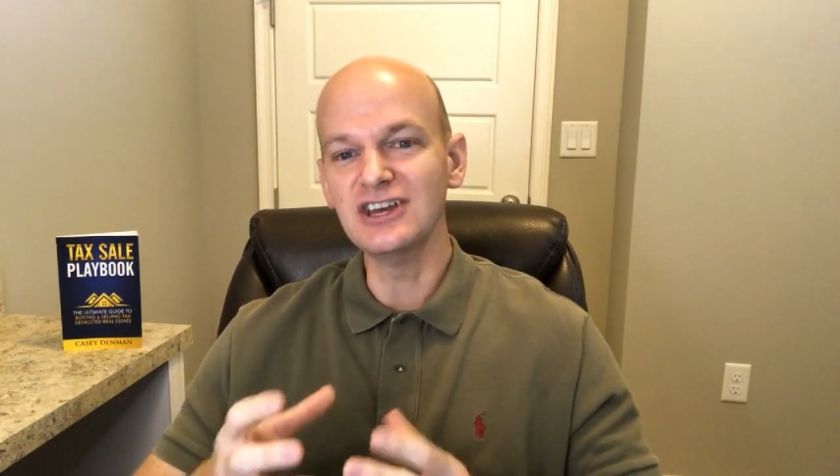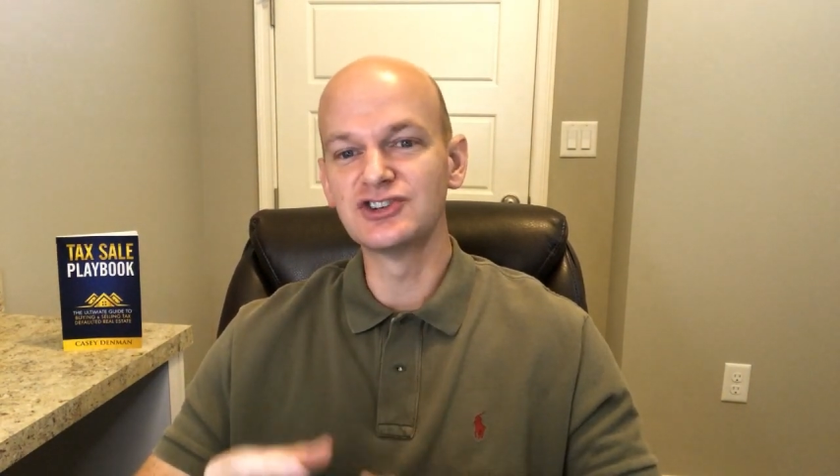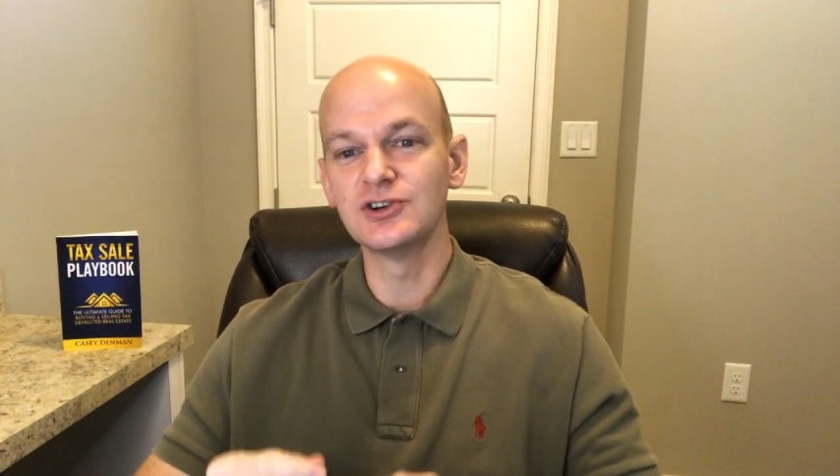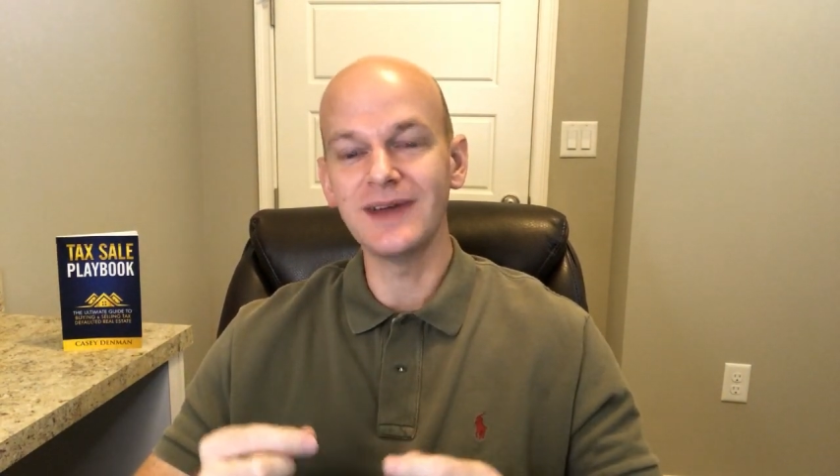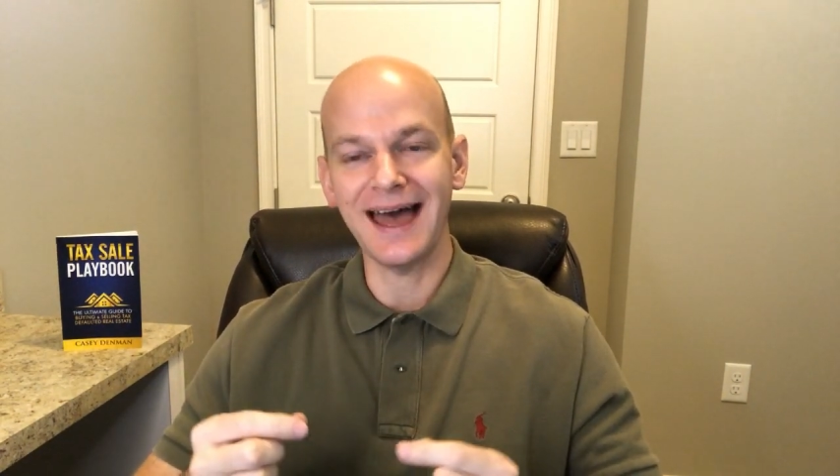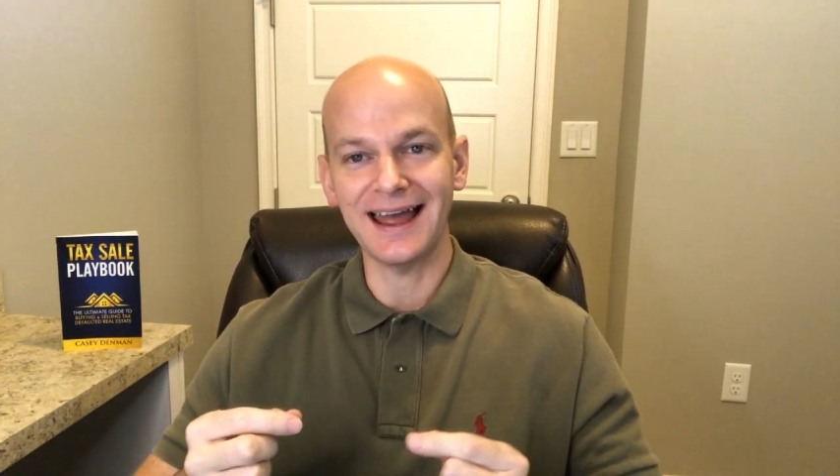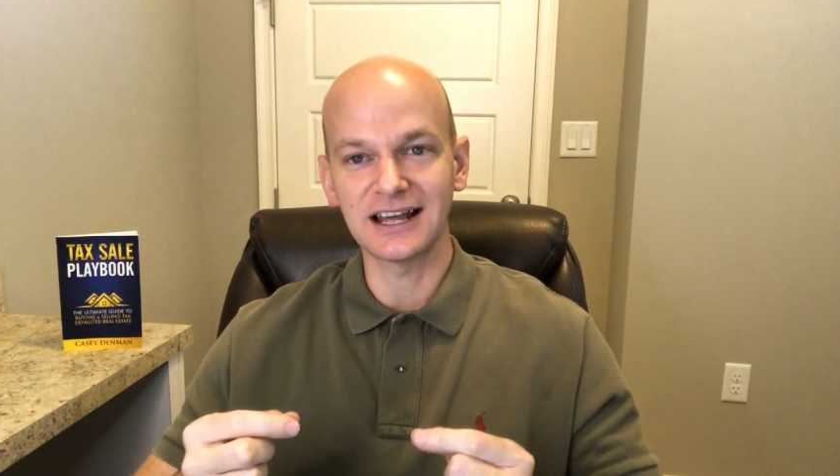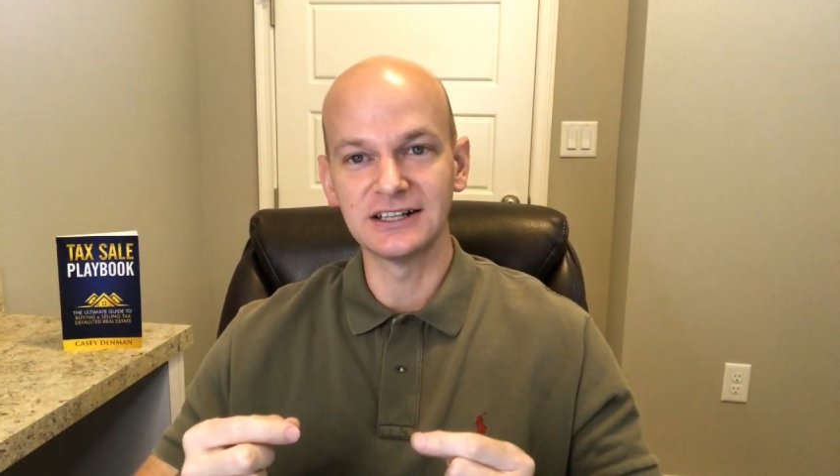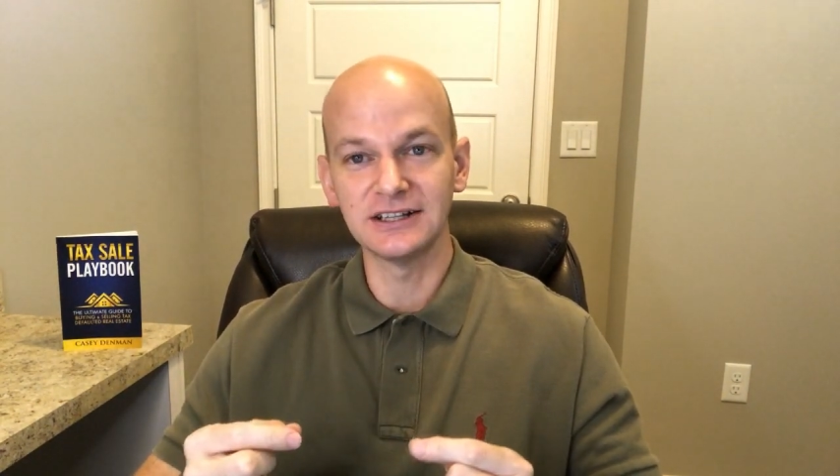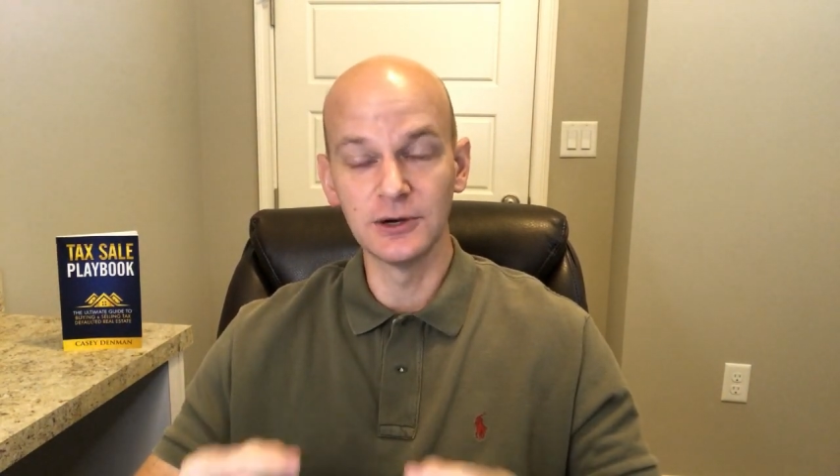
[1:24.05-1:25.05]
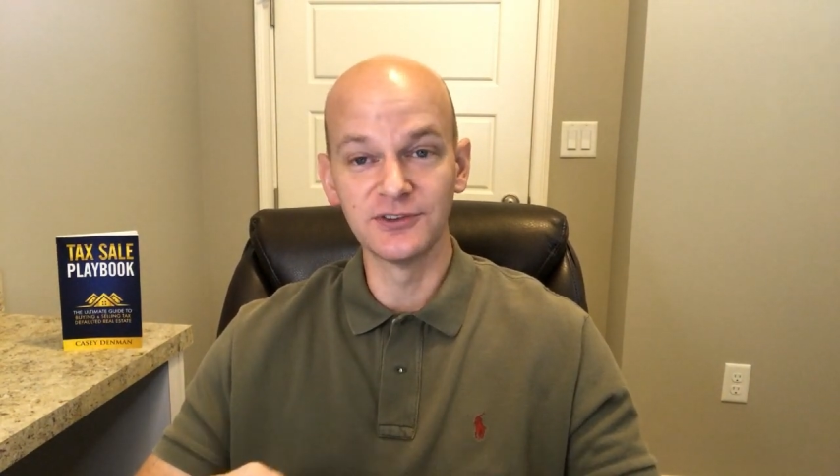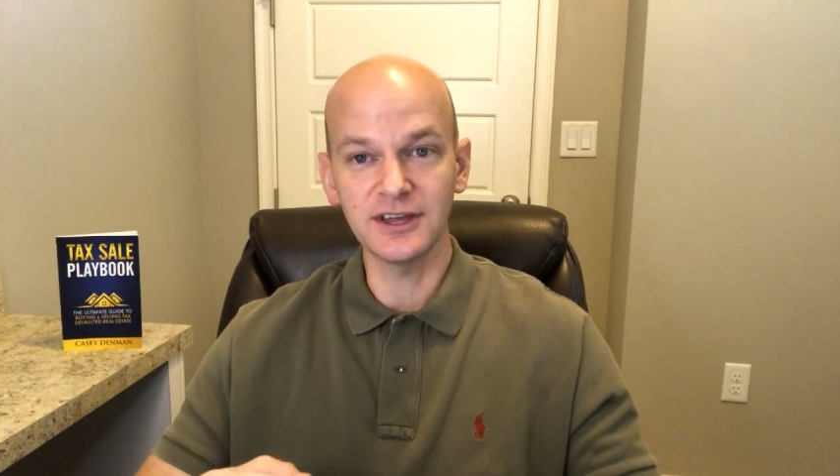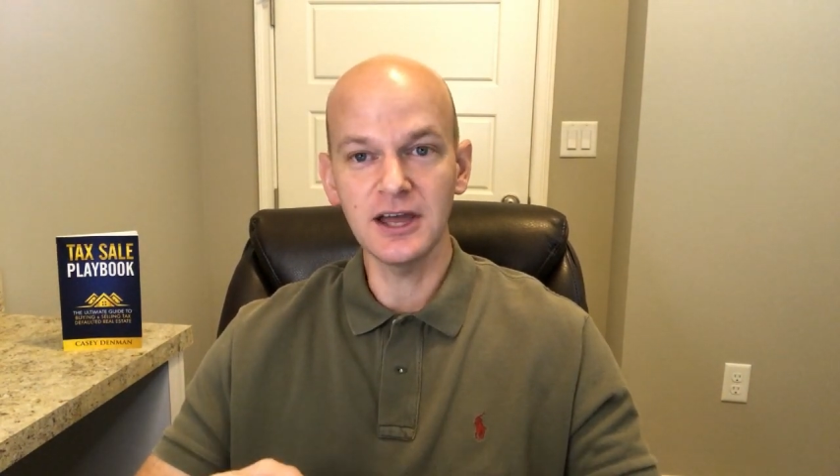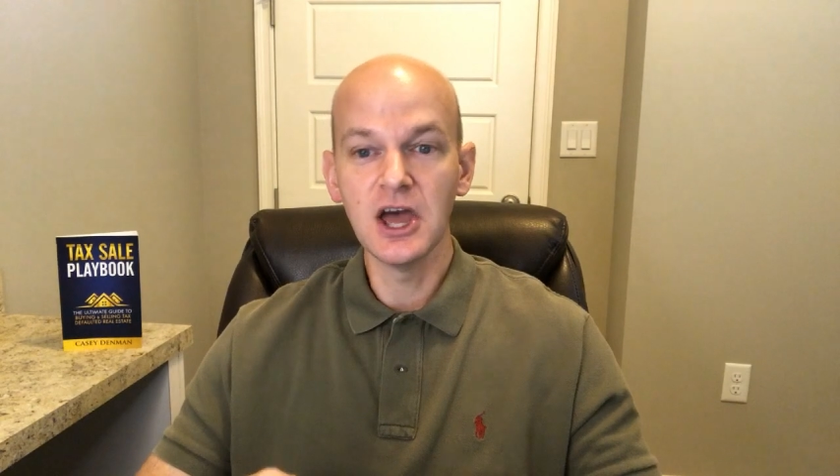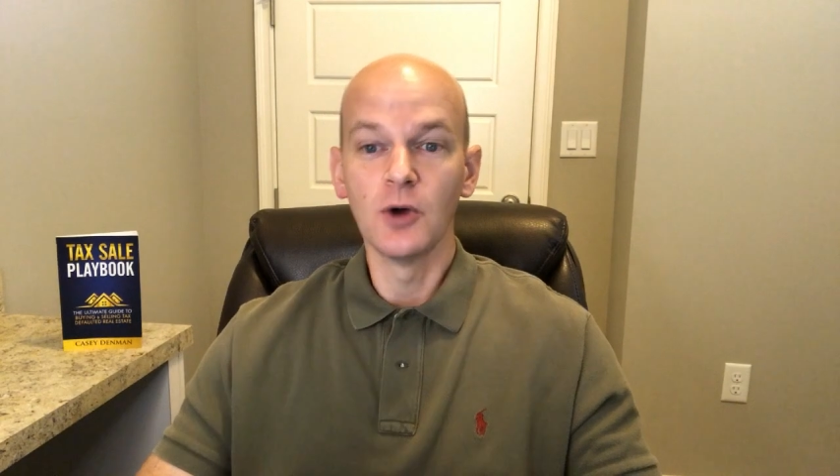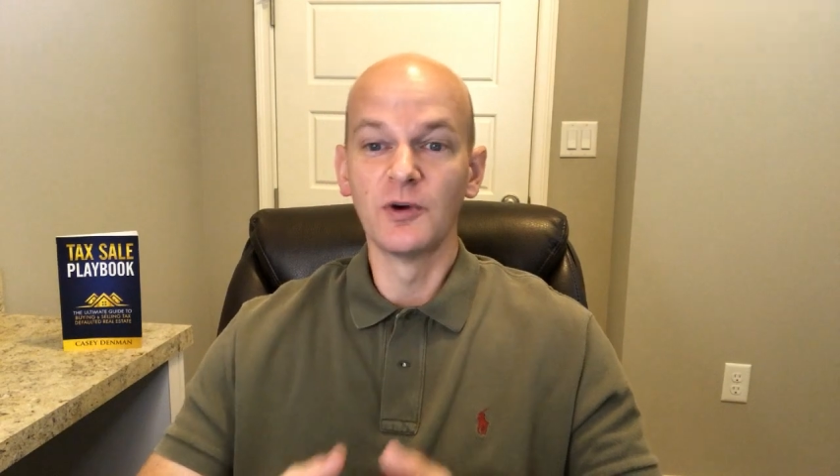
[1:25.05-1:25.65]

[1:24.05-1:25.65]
issued at closing,